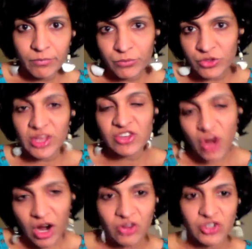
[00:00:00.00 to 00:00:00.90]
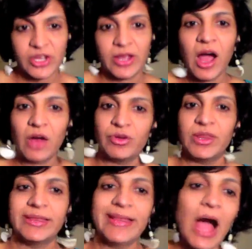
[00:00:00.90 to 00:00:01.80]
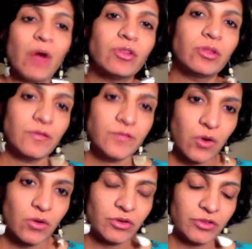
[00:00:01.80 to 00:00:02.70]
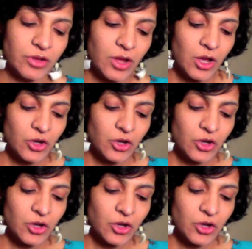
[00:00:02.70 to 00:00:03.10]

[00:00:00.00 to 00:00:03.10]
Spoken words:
they're charging hundreds and thousands of dollars